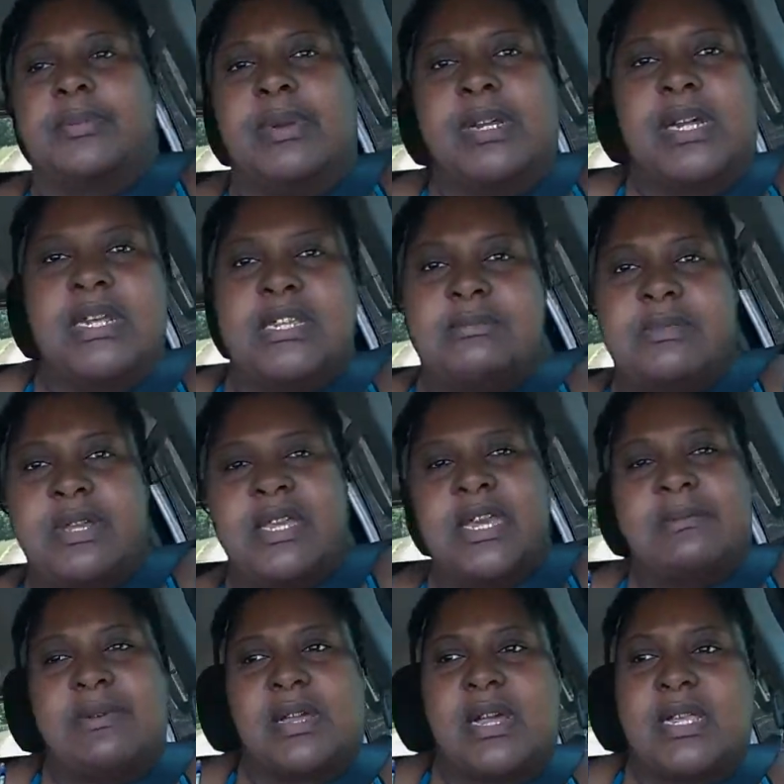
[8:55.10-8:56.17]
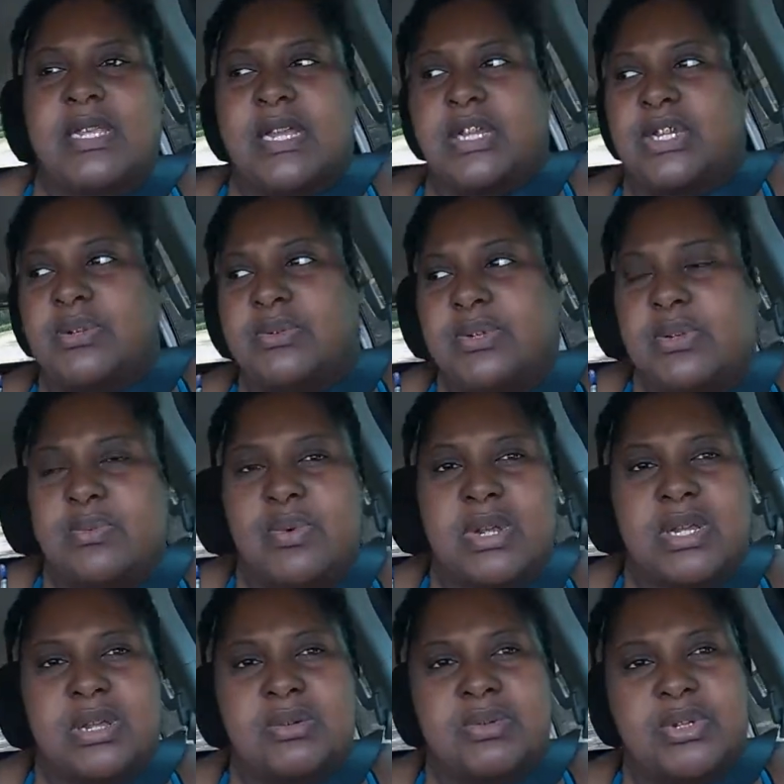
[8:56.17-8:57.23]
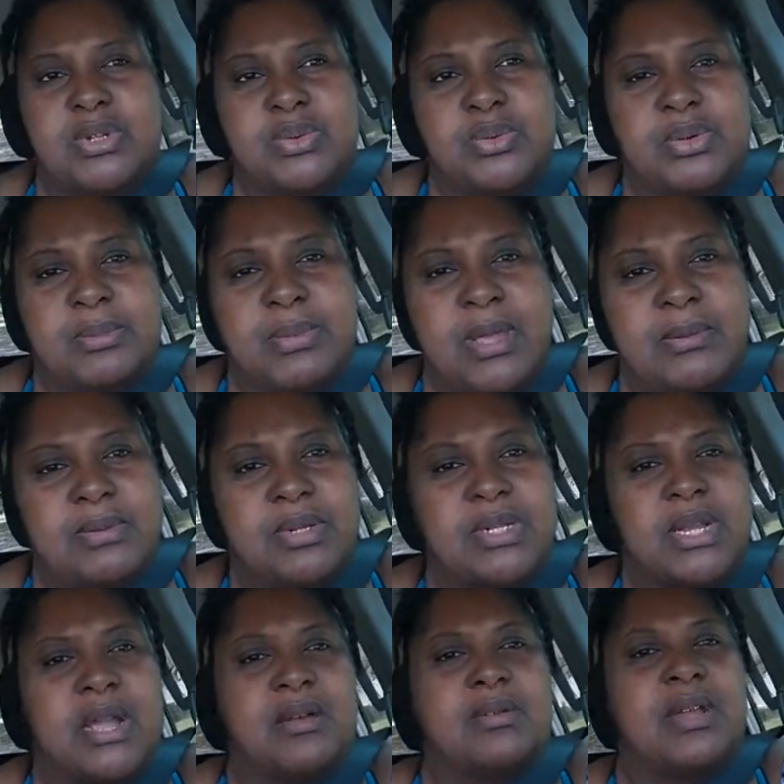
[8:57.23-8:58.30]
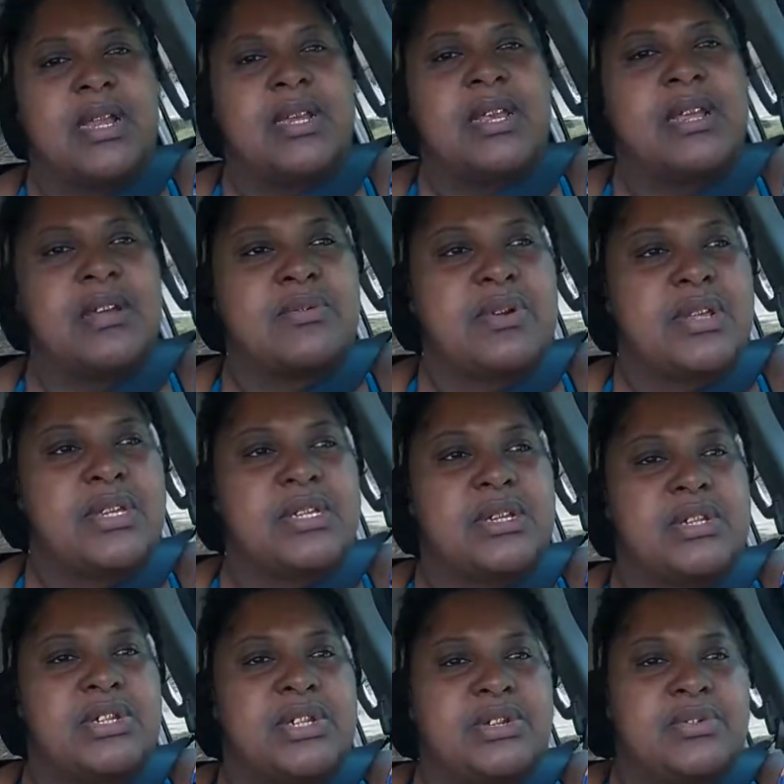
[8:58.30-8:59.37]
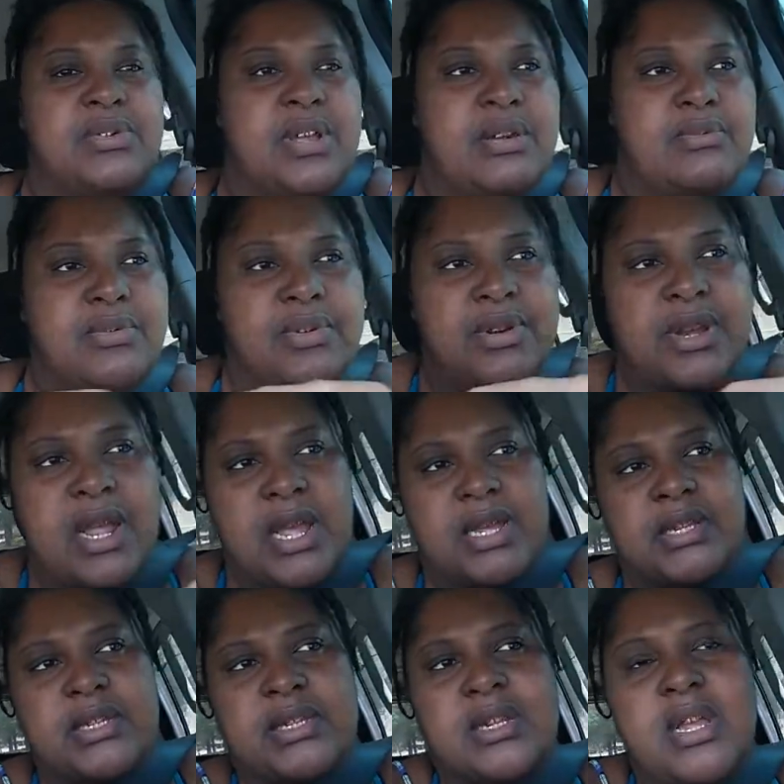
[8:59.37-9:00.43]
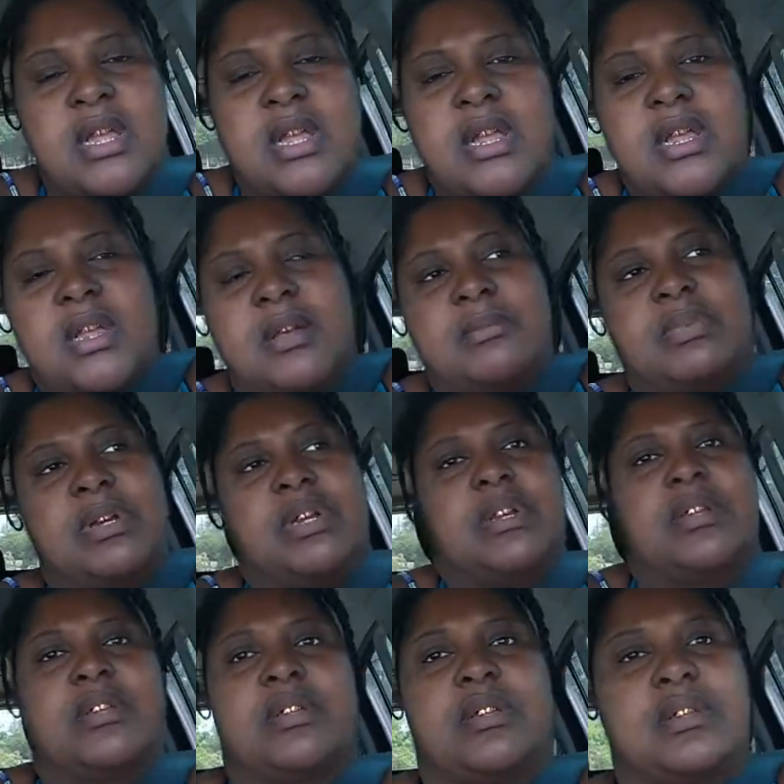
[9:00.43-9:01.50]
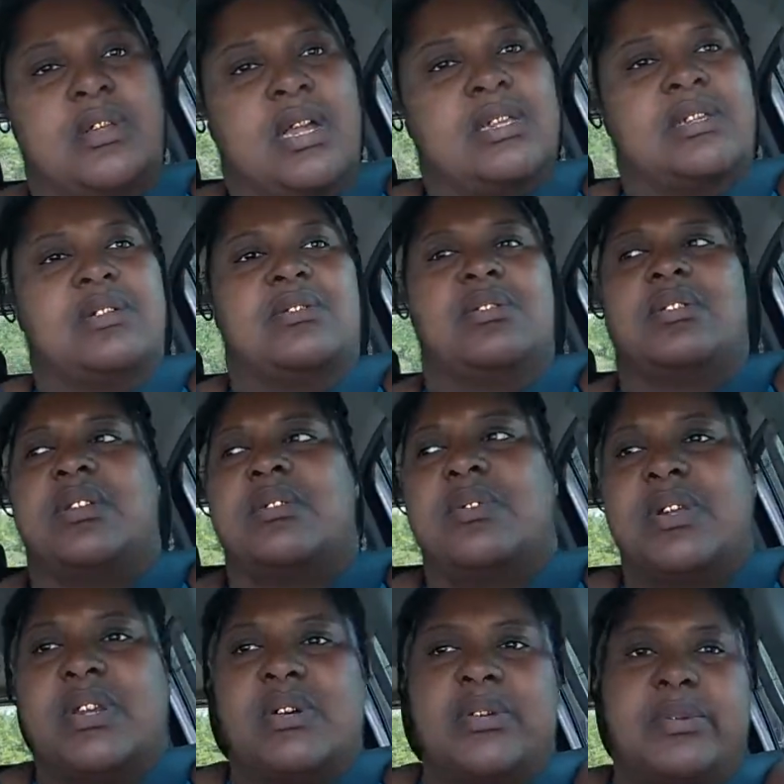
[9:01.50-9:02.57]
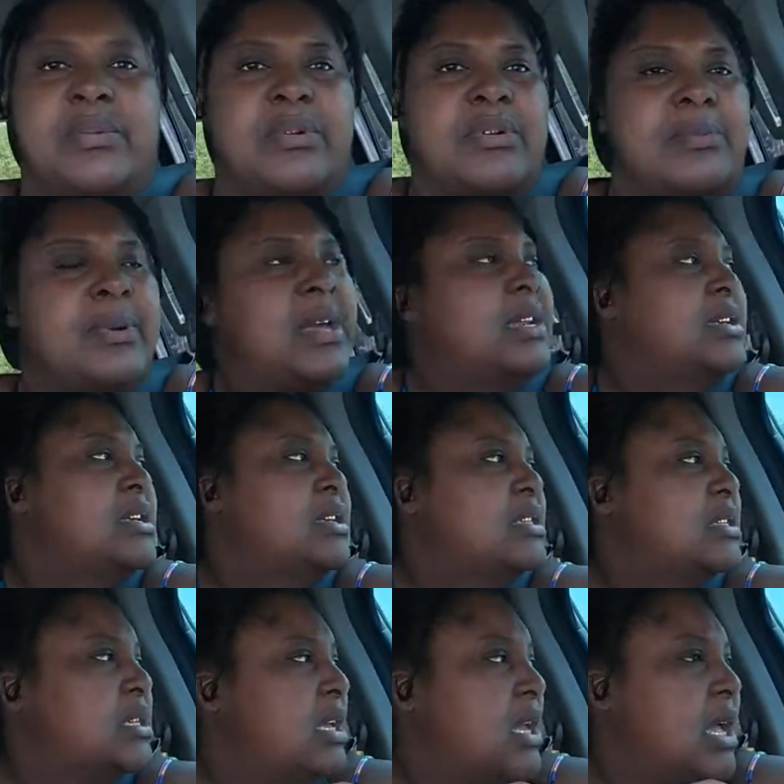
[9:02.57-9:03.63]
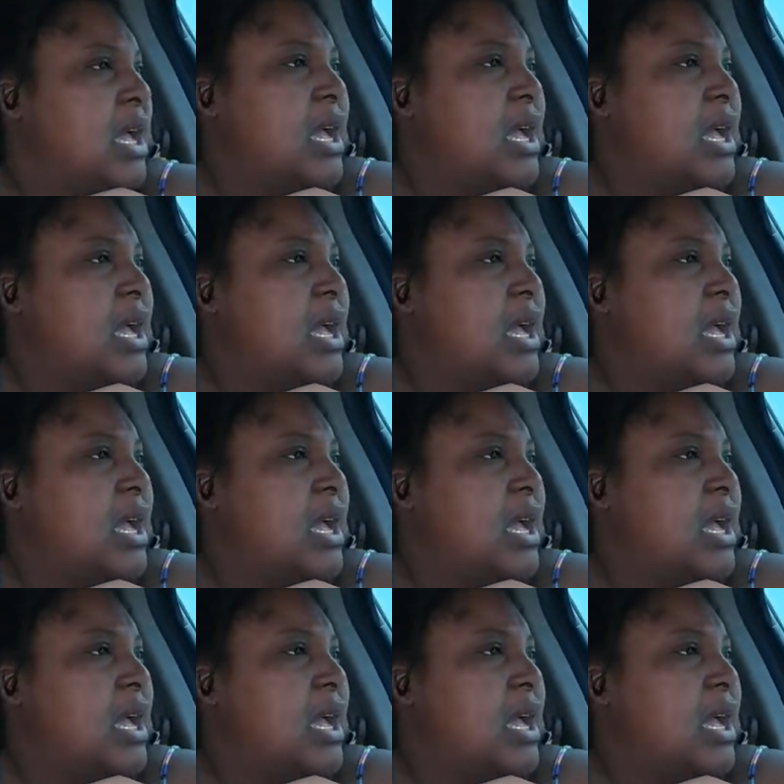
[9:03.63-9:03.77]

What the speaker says: My cousin been keeping company, because she was the one gonna do the baby shower, like decorate, but she do that real nice. But I told her, no, don't even worry about it, because